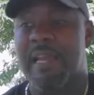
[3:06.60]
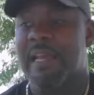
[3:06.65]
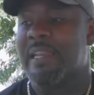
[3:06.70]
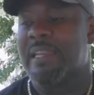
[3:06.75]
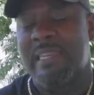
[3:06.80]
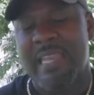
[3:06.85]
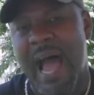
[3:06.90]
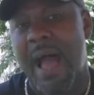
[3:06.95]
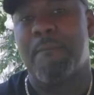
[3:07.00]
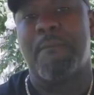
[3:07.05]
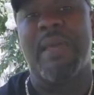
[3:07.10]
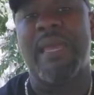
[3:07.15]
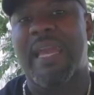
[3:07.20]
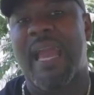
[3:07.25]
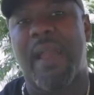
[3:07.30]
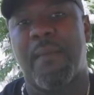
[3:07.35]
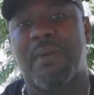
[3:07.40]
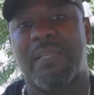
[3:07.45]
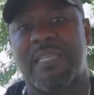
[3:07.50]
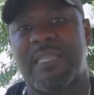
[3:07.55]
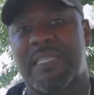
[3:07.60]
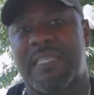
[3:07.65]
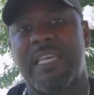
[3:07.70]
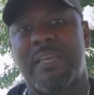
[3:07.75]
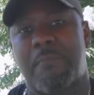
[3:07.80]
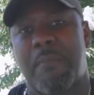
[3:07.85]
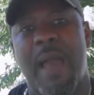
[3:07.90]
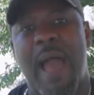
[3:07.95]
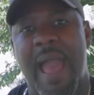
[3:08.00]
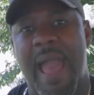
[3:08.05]
not being able to see
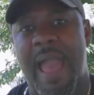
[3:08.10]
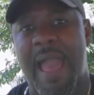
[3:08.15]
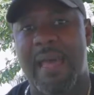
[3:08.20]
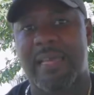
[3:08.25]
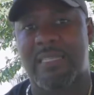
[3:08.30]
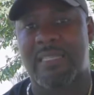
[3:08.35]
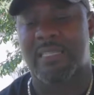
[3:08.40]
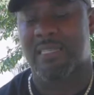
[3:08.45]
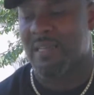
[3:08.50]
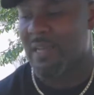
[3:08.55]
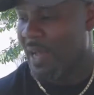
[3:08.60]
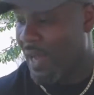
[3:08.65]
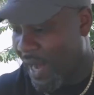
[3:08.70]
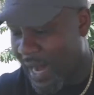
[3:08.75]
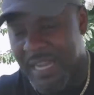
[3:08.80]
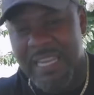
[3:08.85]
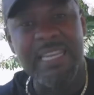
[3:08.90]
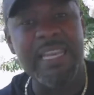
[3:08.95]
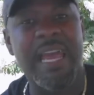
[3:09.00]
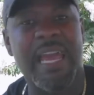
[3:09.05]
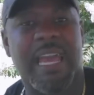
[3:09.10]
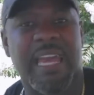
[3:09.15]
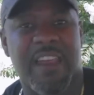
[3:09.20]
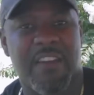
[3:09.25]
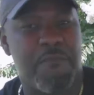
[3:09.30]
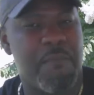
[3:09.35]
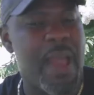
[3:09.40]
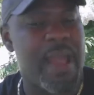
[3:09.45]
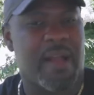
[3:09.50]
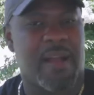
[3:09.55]
past a
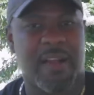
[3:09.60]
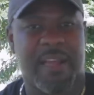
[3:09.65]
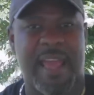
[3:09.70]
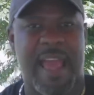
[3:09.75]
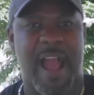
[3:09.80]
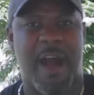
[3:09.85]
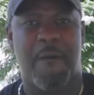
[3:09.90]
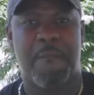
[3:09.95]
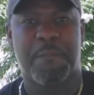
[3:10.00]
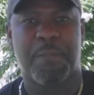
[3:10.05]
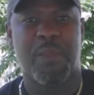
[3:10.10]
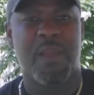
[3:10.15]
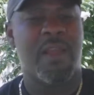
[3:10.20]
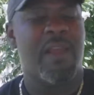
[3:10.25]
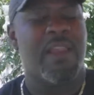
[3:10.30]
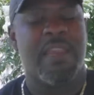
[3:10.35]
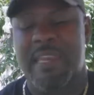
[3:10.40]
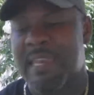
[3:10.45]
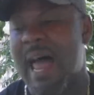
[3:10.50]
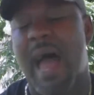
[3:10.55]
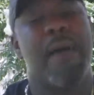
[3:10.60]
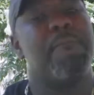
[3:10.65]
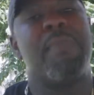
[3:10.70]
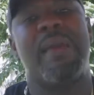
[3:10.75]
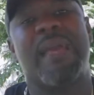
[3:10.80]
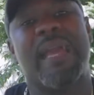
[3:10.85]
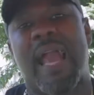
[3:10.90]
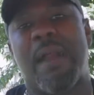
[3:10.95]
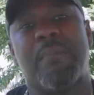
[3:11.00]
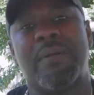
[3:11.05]
negative bank account, not
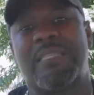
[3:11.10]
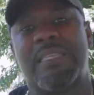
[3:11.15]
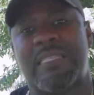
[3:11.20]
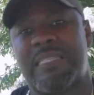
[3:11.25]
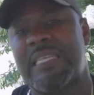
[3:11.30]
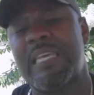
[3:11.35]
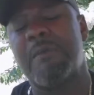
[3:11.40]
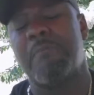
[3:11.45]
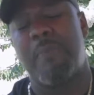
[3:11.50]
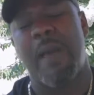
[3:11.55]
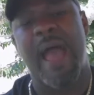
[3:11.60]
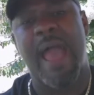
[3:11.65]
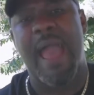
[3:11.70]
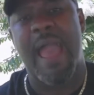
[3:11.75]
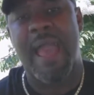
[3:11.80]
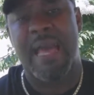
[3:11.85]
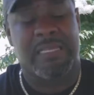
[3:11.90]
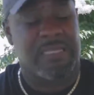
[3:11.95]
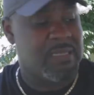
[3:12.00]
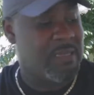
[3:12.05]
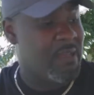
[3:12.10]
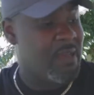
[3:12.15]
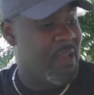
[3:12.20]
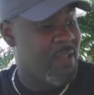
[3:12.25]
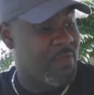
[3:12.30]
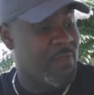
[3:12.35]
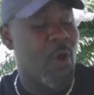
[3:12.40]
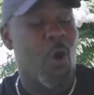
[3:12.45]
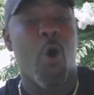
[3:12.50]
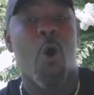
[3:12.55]
being able to see past
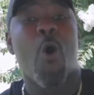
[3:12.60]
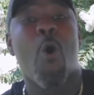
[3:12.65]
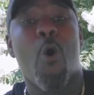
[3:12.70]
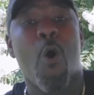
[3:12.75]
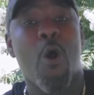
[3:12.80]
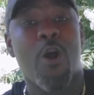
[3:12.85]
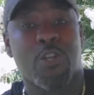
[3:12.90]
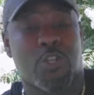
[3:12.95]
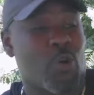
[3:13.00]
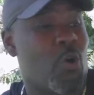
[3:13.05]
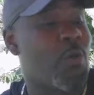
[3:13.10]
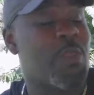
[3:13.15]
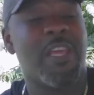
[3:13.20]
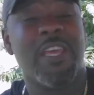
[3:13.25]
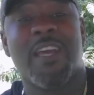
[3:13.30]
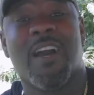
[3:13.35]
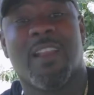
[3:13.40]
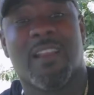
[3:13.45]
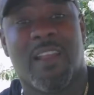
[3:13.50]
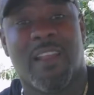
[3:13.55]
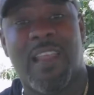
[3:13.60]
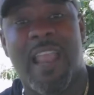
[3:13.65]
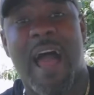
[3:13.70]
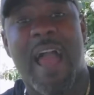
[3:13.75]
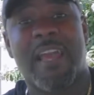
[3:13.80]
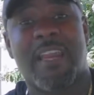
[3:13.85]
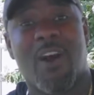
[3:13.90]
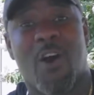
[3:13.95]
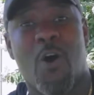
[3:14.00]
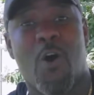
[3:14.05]
the orange or the yellow
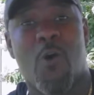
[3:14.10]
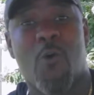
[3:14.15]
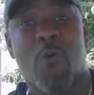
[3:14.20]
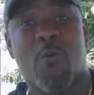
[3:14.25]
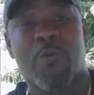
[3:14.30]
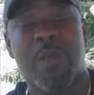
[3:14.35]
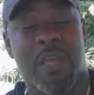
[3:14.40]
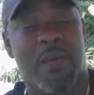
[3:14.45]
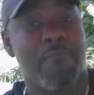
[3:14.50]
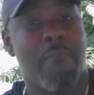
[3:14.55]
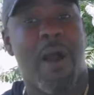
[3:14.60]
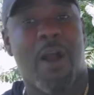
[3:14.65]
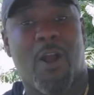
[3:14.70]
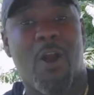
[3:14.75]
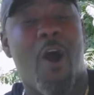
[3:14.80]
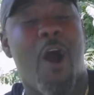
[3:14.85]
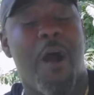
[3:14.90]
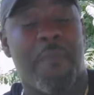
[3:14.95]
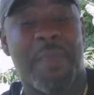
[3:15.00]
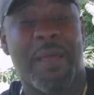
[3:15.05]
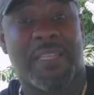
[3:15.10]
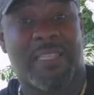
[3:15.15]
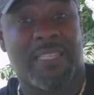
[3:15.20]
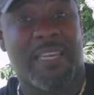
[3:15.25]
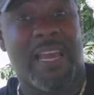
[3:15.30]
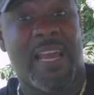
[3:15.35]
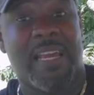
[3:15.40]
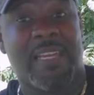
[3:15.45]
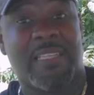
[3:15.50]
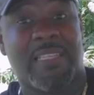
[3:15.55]
light on in my car that
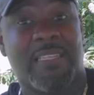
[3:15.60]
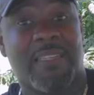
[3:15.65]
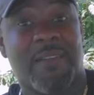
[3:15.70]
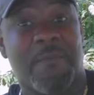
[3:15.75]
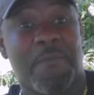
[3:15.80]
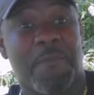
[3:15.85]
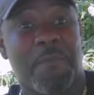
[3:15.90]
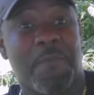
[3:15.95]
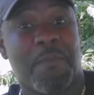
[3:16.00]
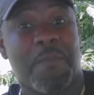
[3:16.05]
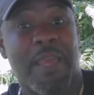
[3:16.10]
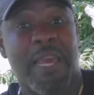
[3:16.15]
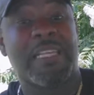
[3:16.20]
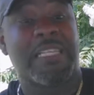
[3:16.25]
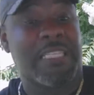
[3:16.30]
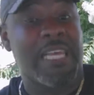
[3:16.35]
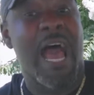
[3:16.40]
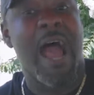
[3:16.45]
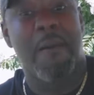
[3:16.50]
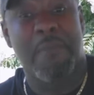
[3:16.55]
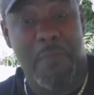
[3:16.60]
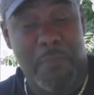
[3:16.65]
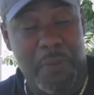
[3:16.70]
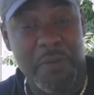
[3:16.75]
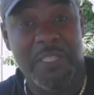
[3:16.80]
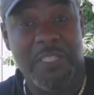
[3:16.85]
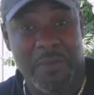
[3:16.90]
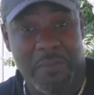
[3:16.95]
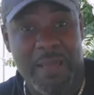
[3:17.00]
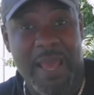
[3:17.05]
says it's time to
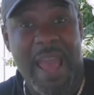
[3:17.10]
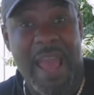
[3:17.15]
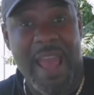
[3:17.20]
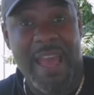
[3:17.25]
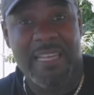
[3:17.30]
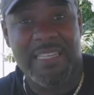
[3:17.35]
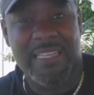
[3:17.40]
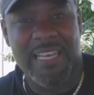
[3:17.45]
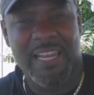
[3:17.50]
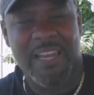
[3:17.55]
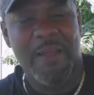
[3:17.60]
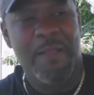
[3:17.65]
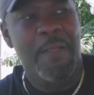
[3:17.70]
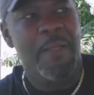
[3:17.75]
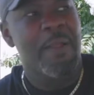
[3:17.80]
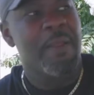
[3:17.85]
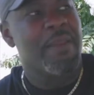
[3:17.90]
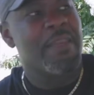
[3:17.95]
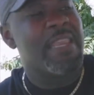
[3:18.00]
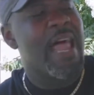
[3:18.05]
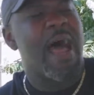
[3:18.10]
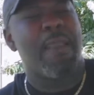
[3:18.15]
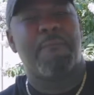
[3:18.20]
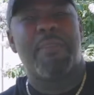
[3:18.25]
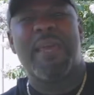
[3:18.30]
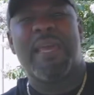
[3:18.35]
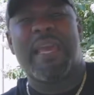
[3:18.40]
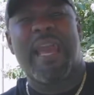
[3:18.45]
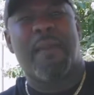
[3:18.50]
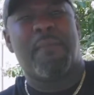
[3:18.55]
put some gas in it, not
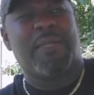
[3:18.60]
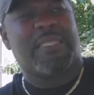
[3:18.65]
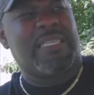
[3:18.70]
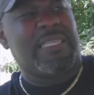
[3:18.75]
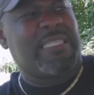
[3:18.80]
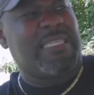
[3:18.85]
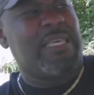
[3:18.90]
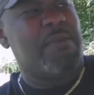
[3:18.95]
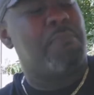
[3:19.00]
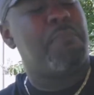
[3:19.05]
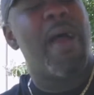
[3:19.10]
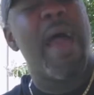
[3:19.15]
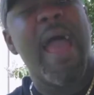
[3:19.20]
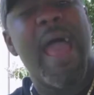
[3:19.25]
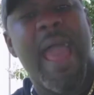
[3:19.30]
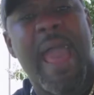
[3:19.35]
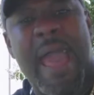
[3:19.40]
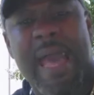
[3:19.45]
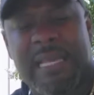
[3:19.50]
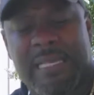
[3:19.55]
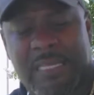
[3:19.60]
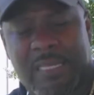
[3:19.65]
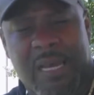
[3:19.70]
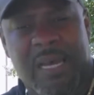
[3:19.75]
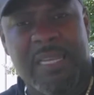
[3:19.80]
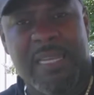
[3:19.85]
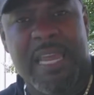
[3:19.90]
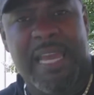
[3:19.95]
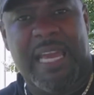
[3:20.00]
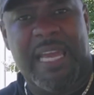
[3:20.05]
being able to see past a
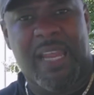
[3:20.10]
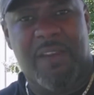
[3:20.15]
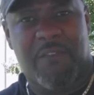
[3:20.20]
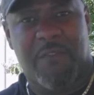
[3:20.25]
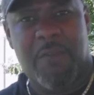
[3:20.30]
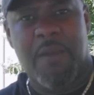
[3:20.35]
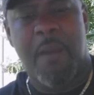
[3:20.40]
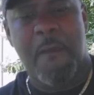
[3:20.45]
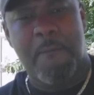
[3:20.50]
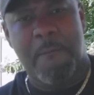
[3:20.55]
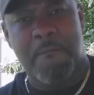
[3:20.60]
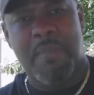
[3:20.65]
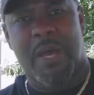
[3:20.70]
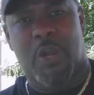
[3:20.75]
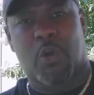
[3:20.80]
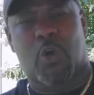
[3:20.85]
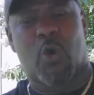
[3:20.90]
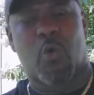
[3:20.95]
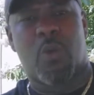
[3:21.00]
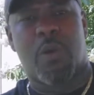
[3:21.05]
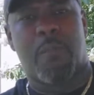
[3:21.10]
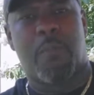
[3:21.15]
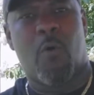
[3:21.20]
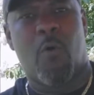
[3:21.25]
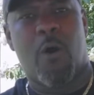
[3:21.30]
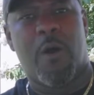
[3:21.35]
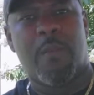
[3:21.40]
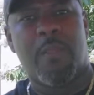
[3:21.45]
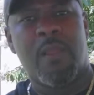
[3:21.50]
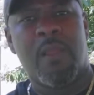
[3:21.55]
negative medical
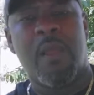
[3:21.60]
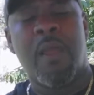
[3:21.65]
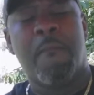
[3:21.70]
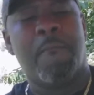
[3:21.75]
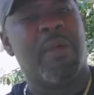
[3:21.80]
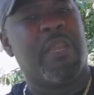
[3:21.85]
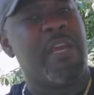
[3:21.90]
report. But